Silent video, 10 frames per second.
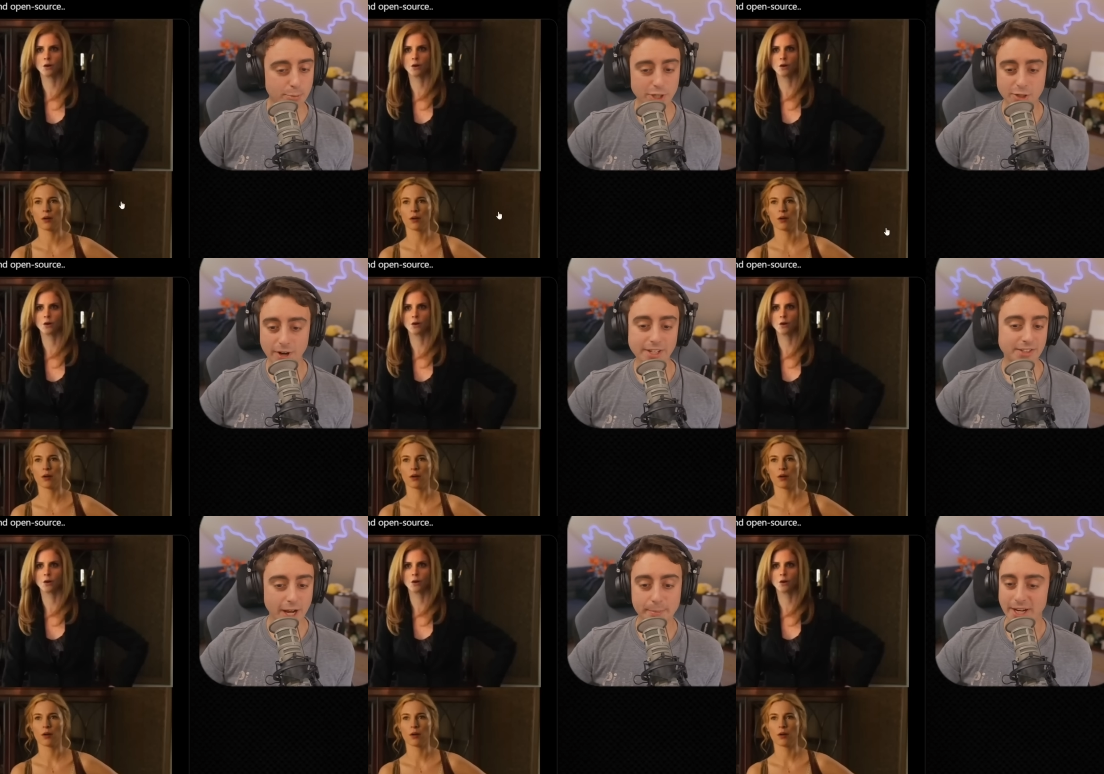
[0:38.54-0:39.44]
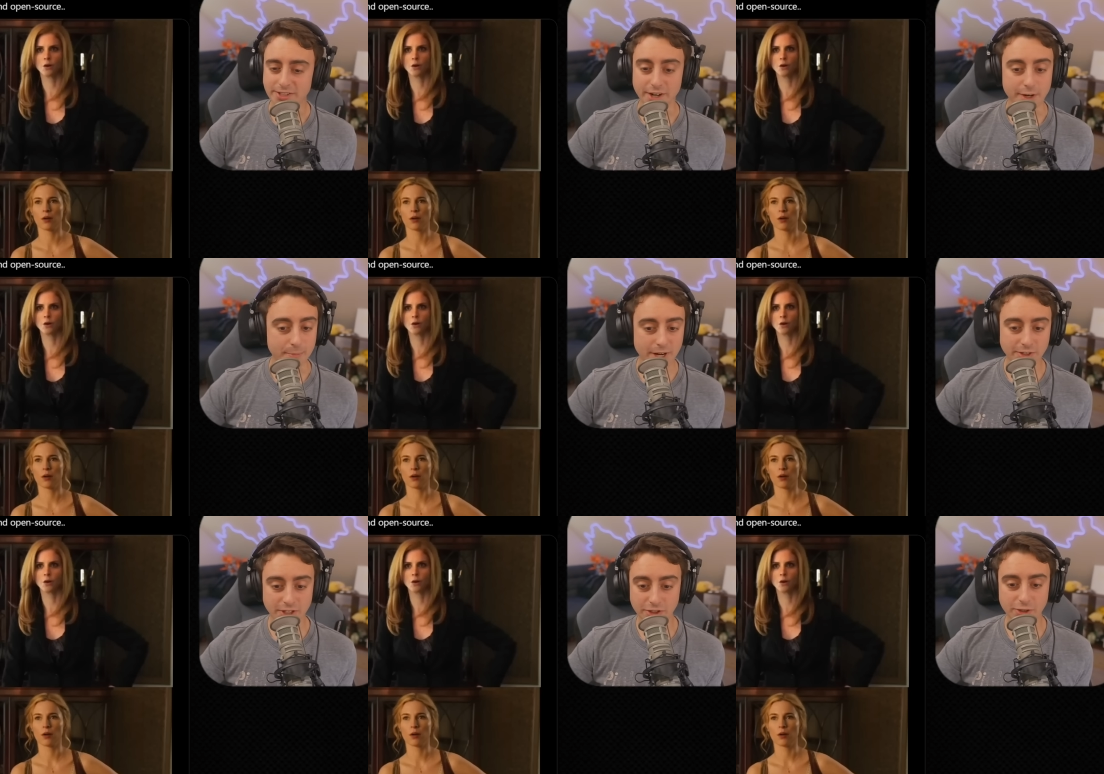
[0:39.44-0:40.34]
Speaker 1: pretty great side-by-side
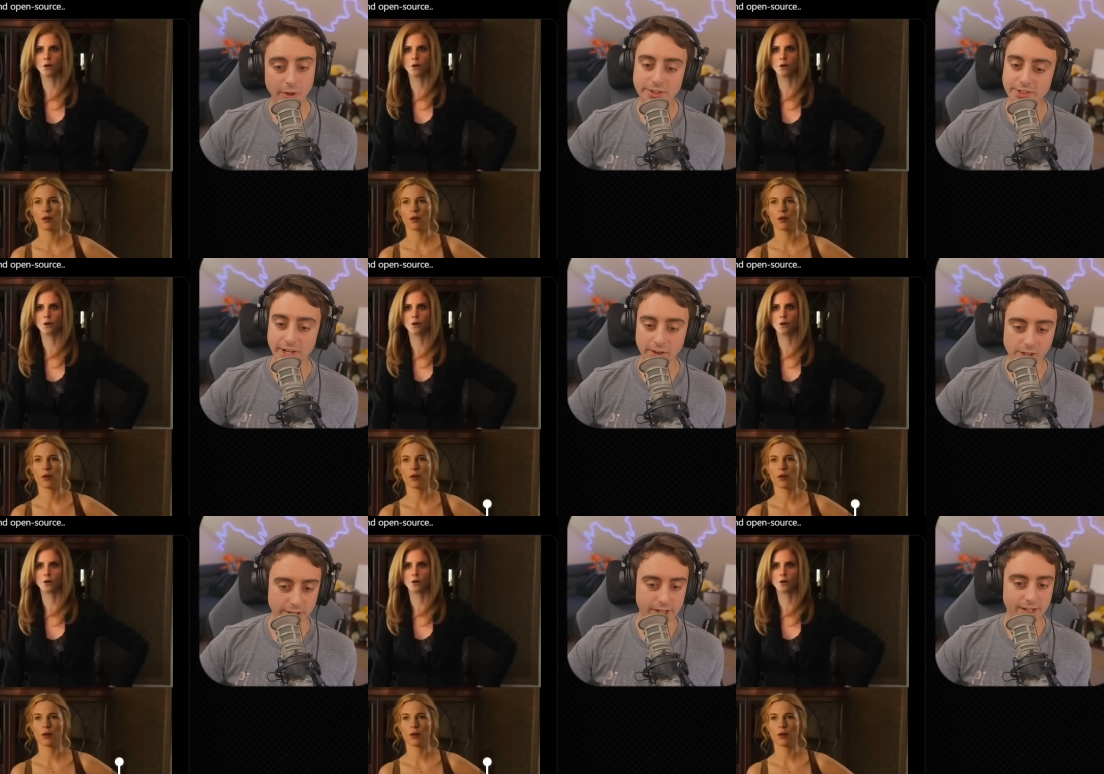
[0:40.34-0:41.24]
comparison, so let's take a look.